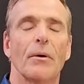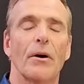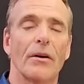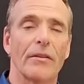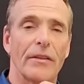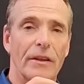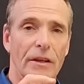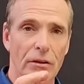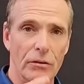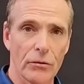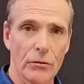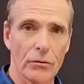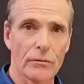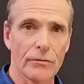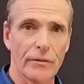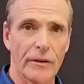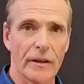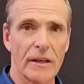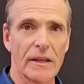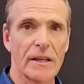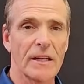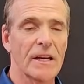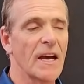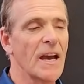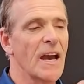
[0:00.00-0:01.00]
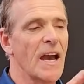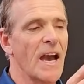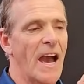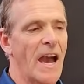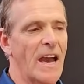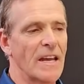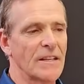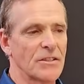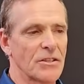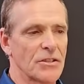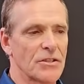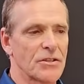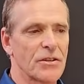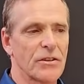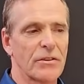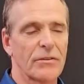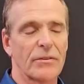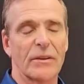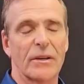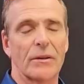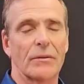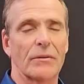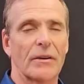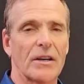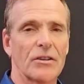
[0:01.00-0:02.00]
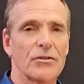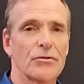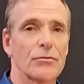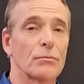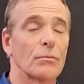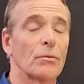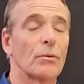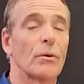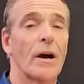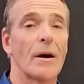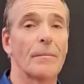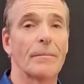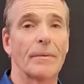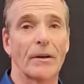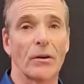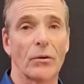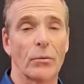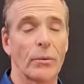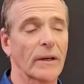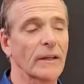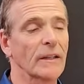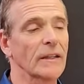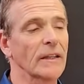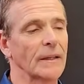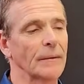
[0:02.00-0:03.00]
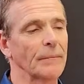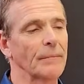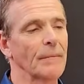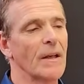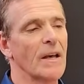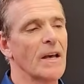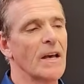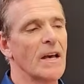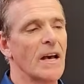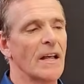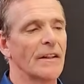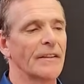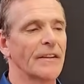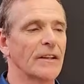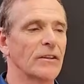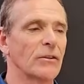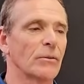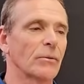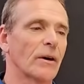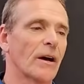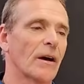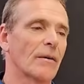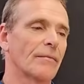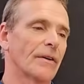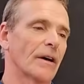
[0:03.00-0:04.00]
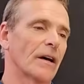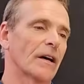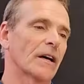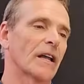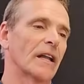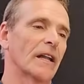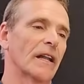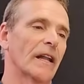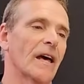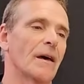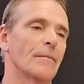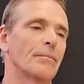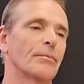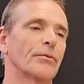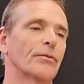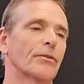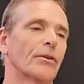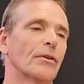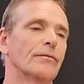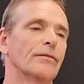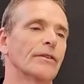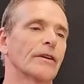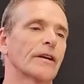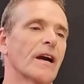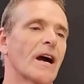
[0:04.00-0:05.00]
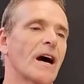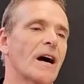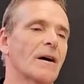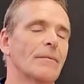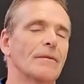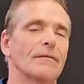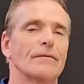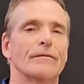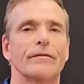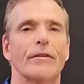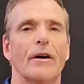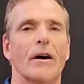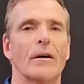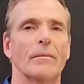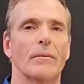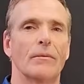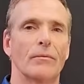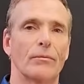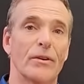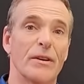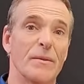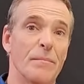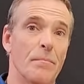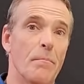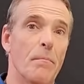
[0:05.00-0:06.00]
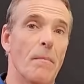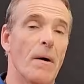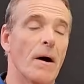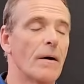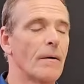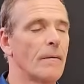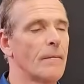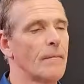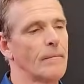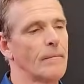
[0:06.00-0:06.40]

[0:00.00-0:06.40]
by the UV and deterioration will happen quickly. Then you'll have a collapse of your carbon fibre rim.